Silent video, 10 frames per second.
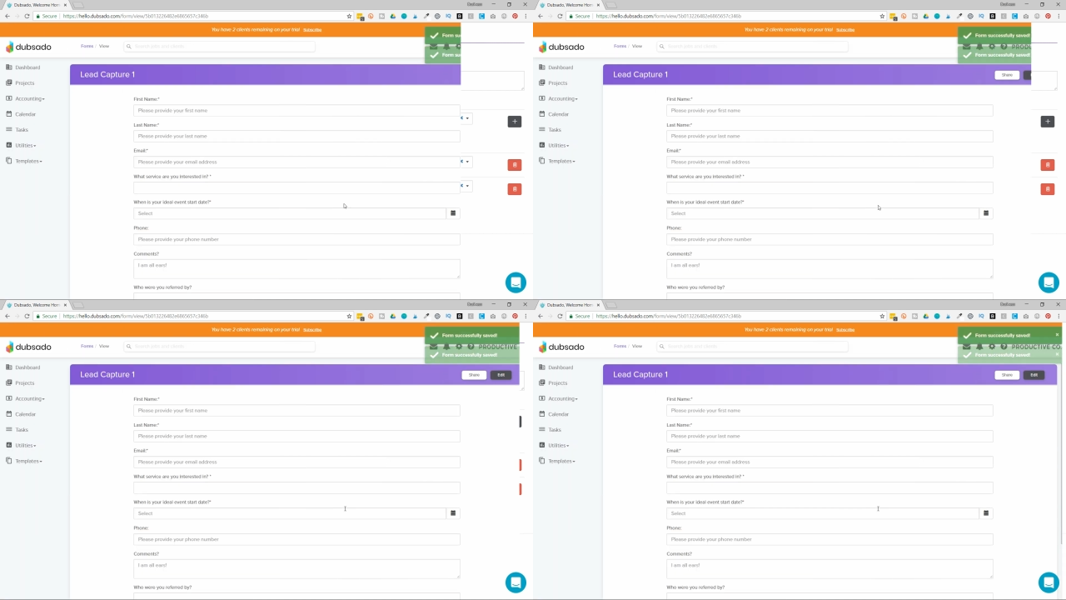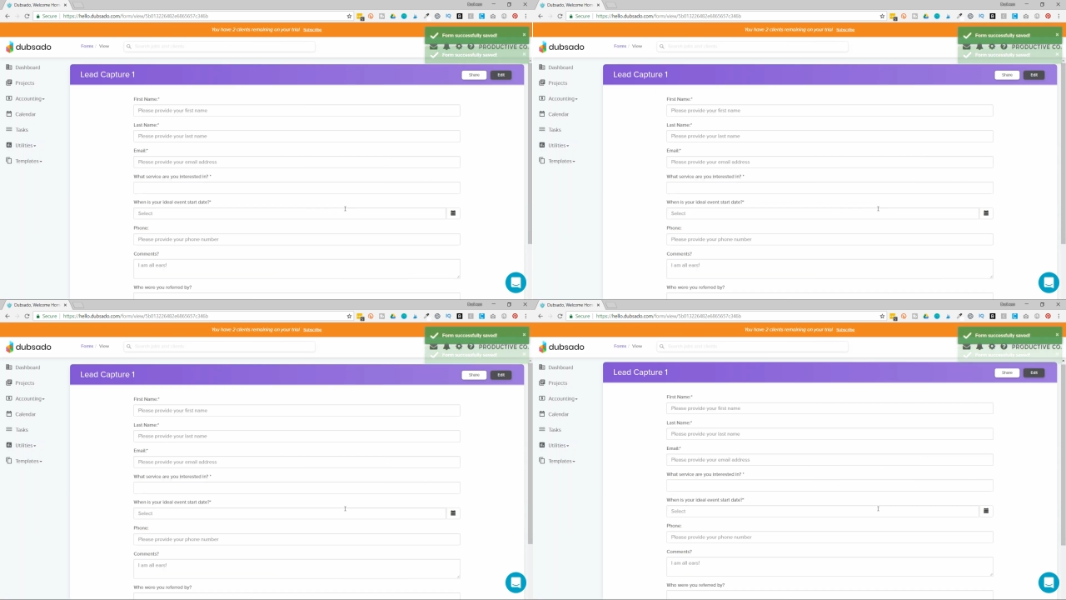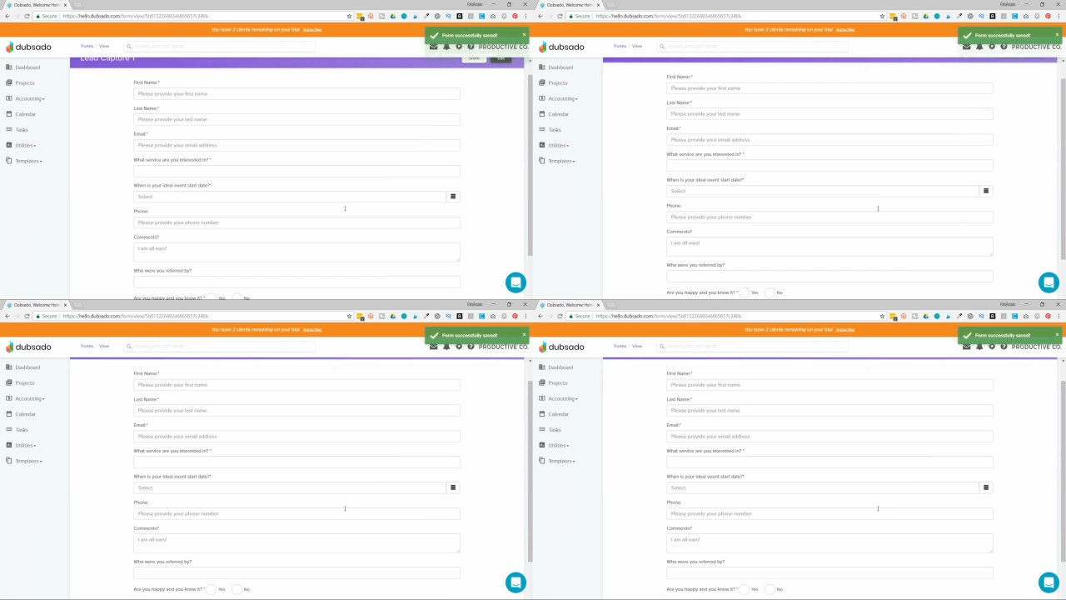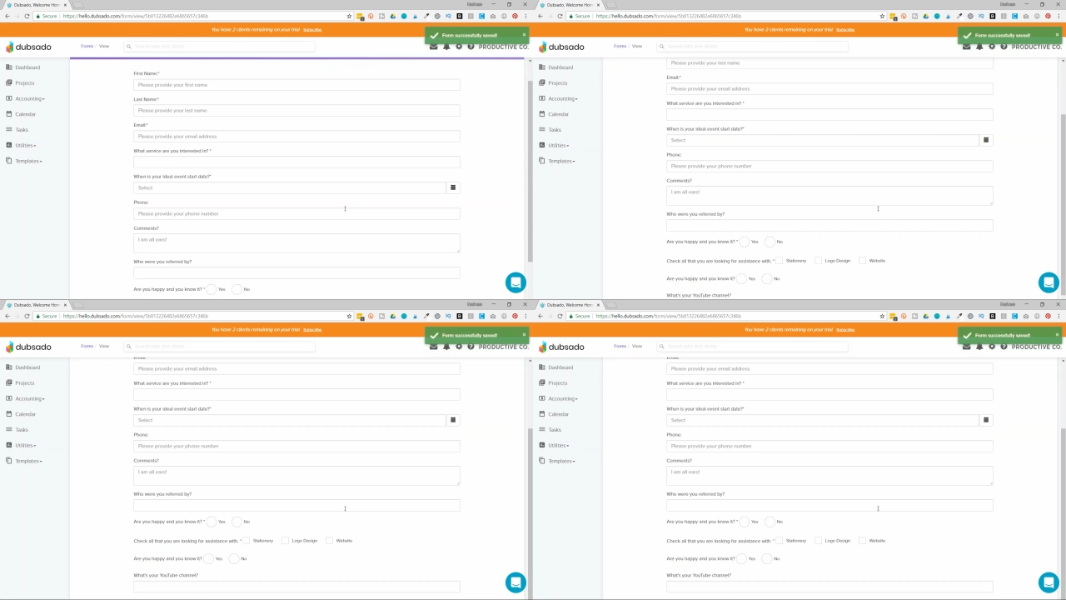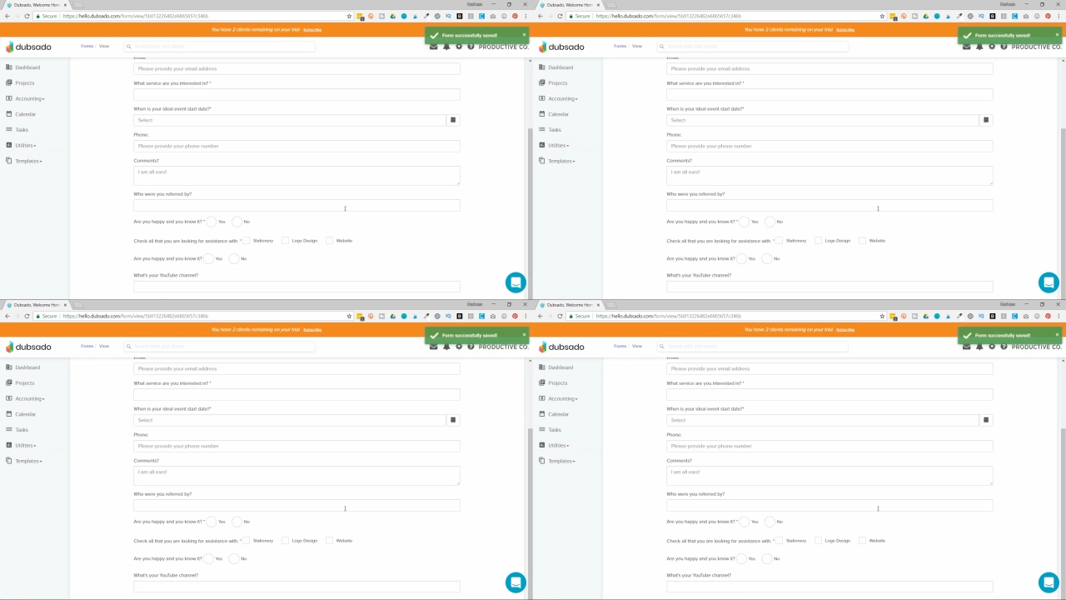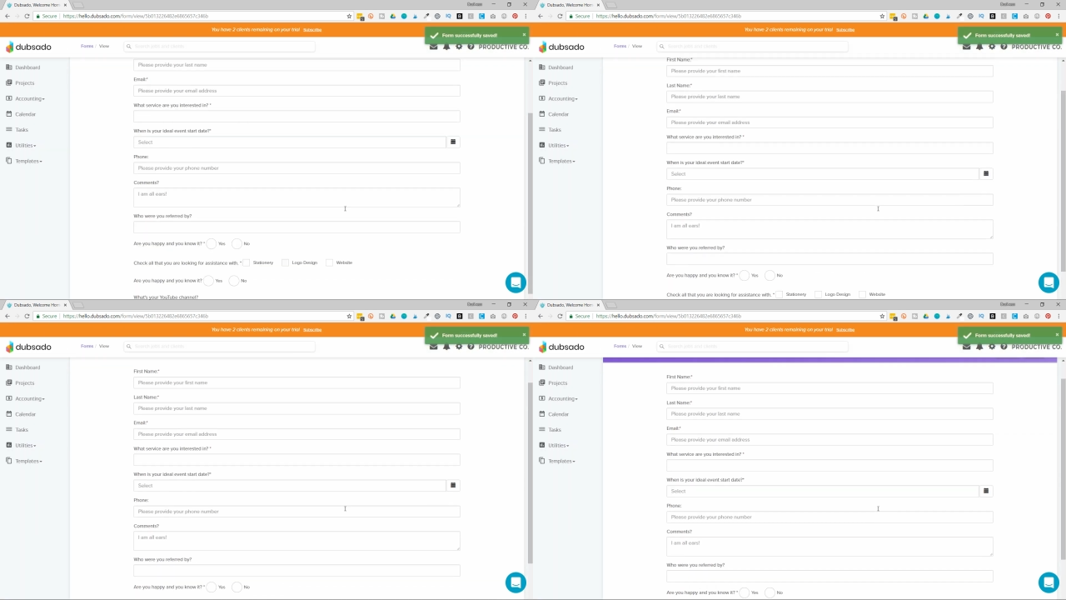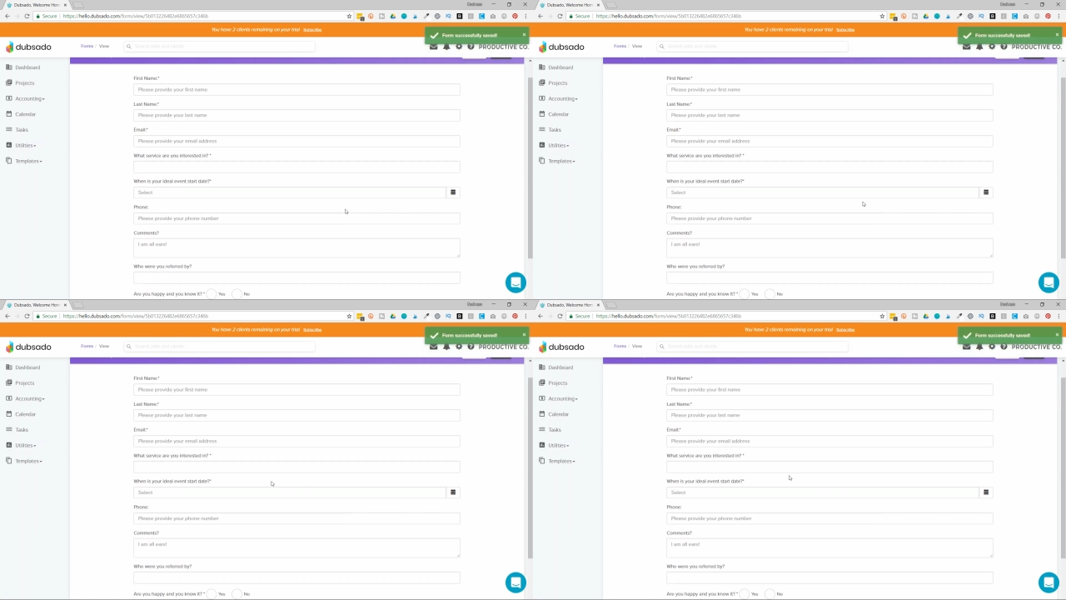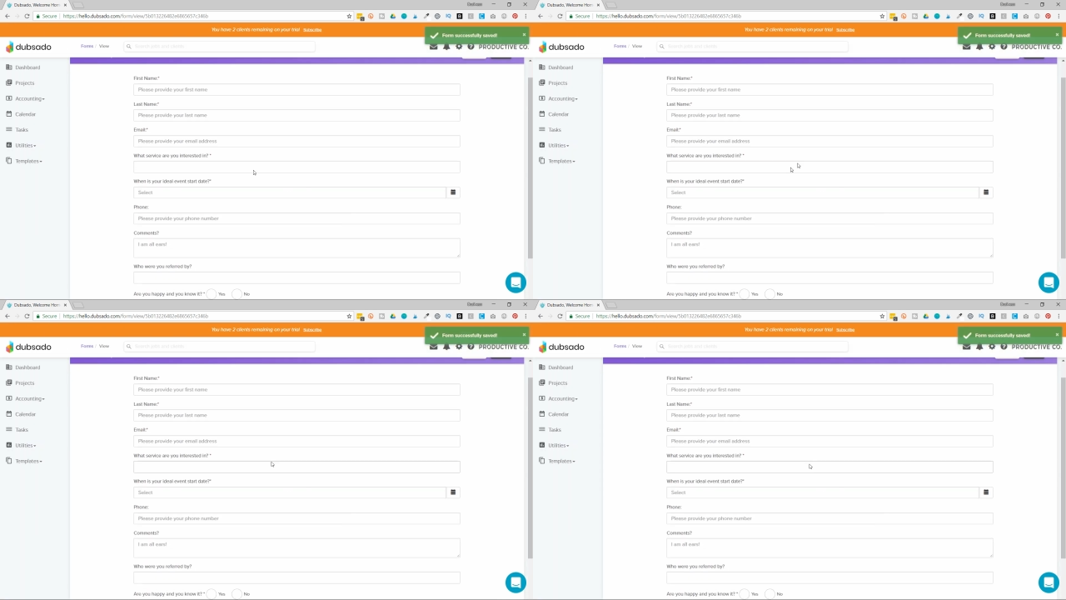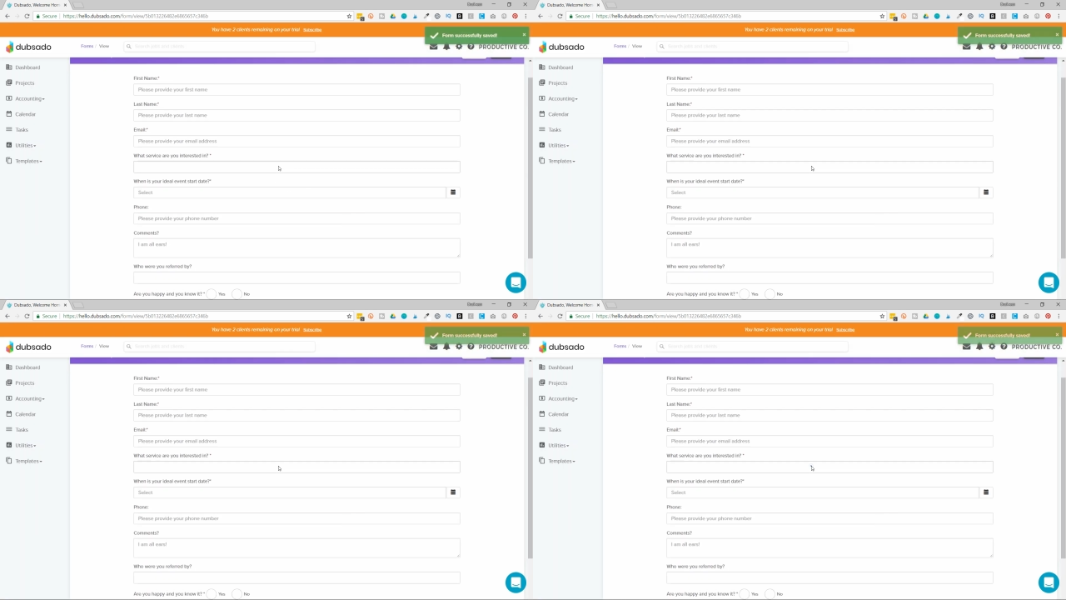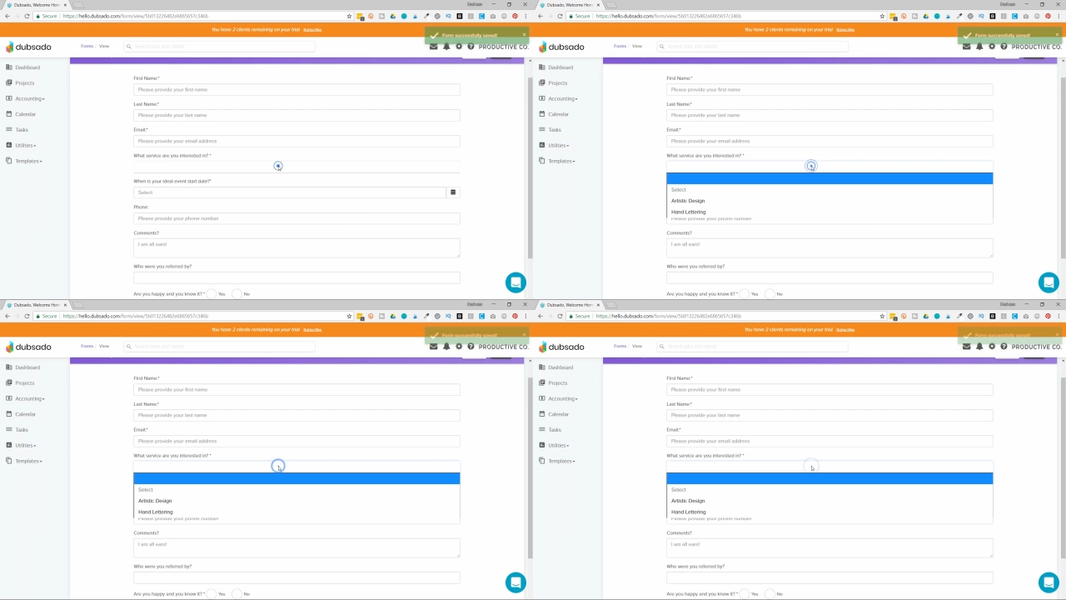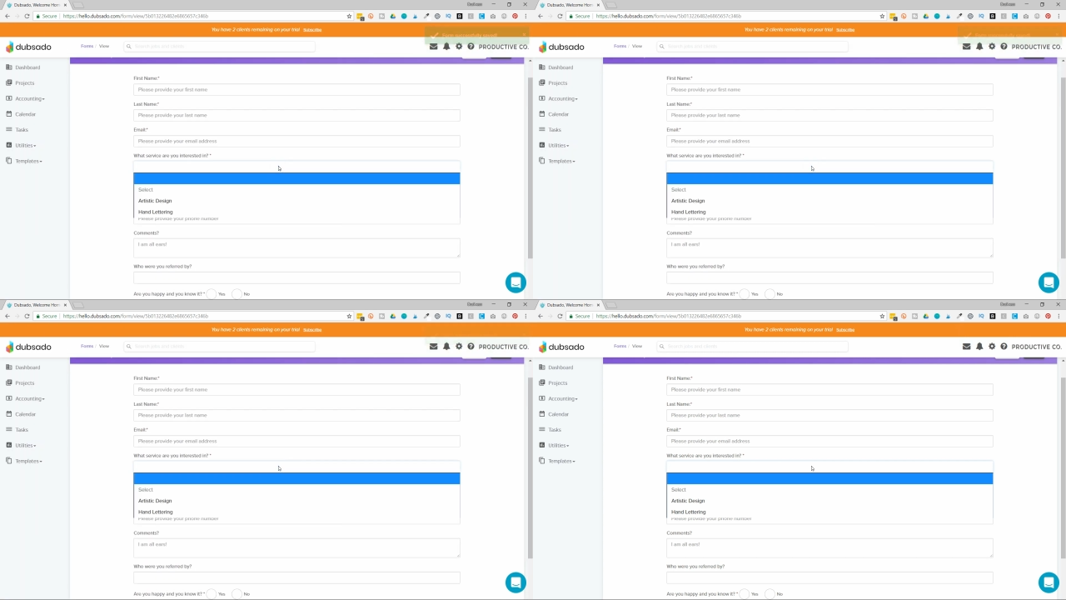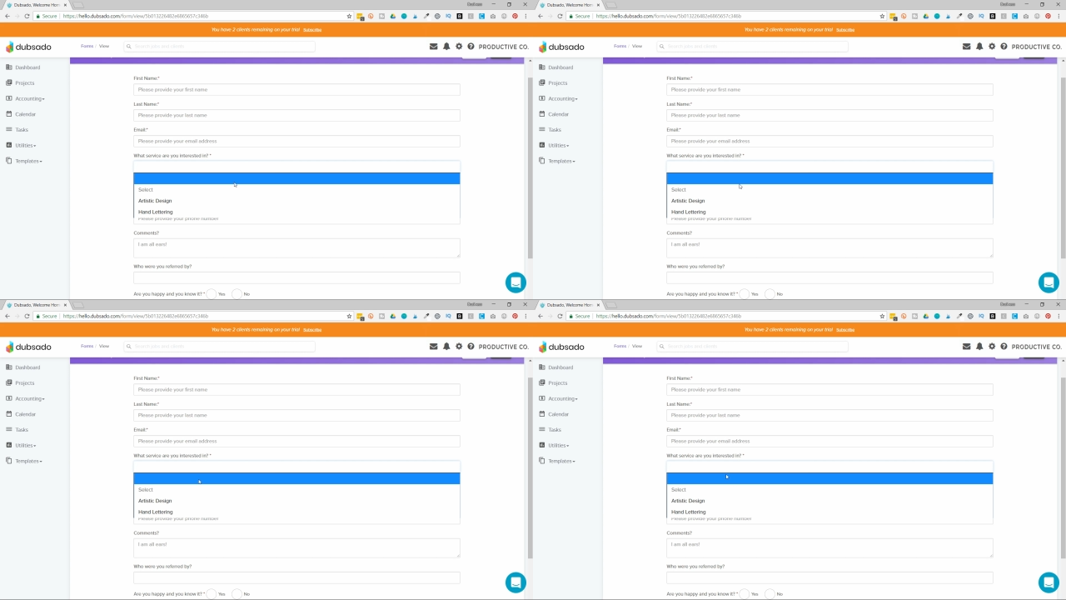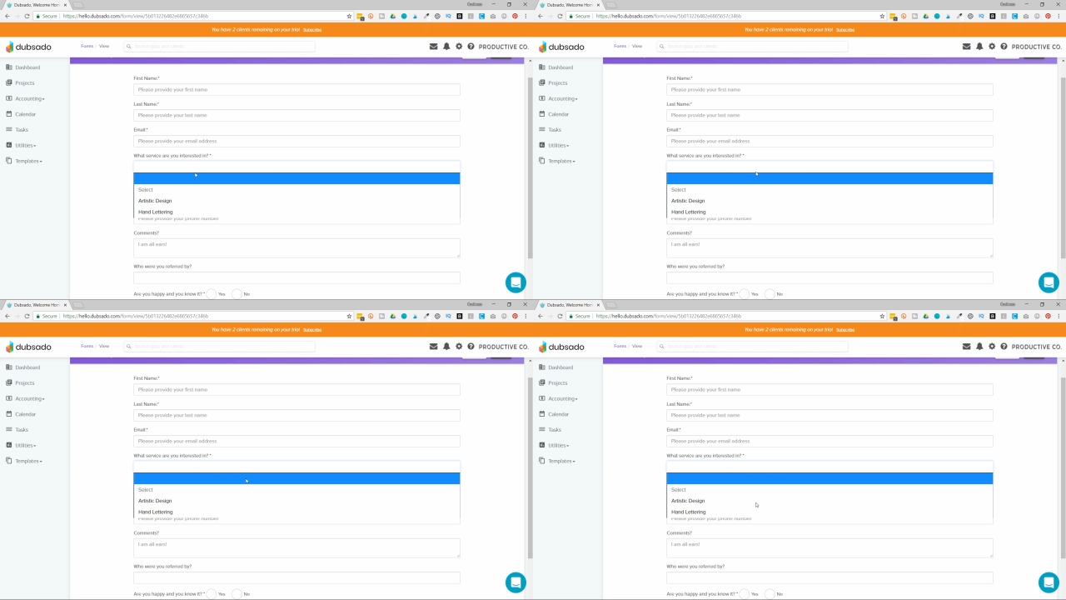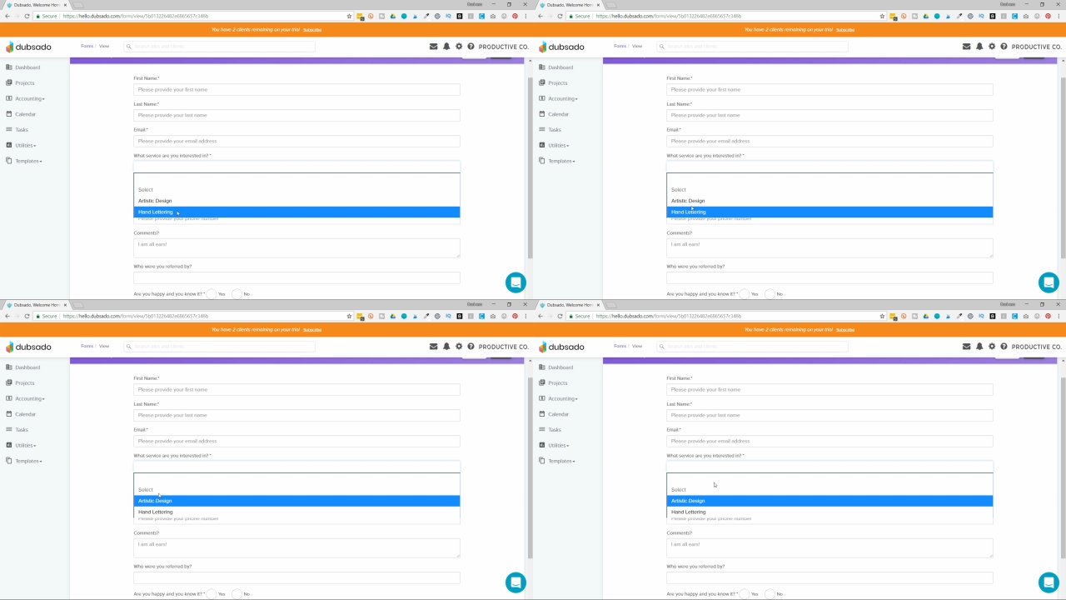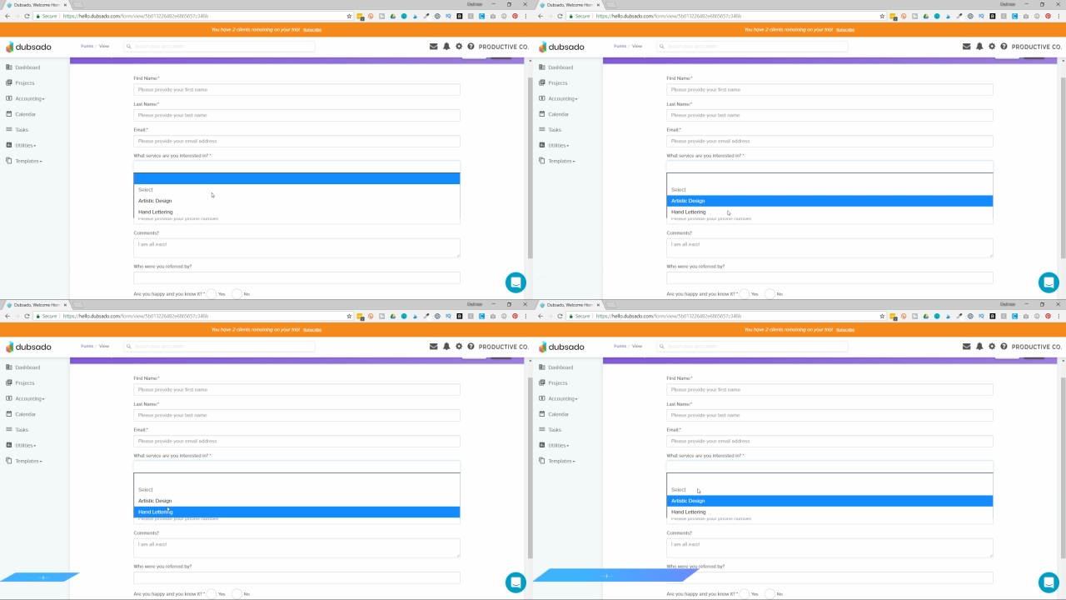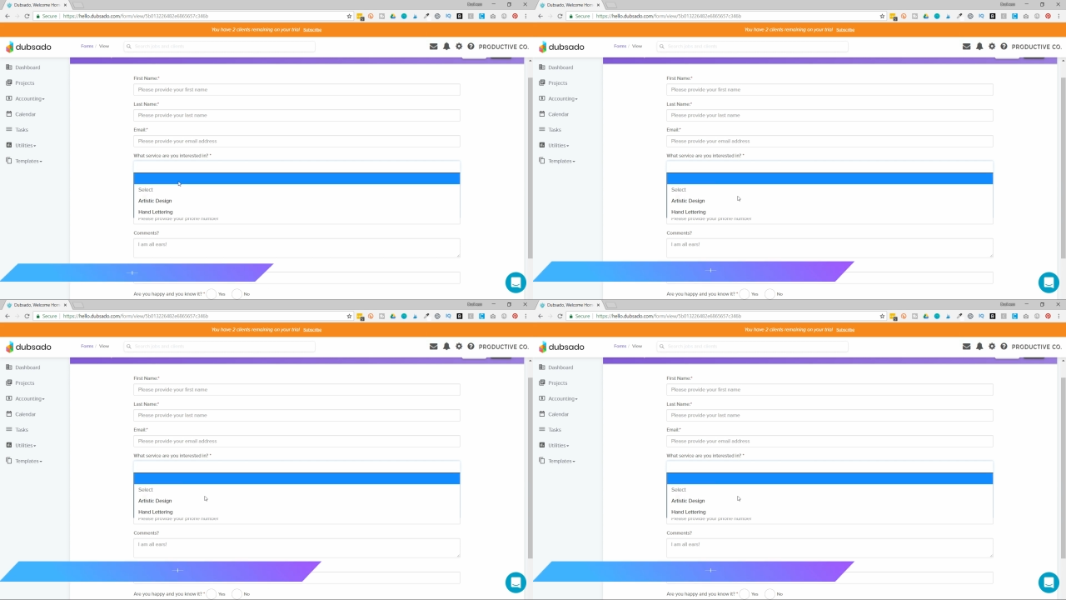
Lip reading: [unreadable: no face in view]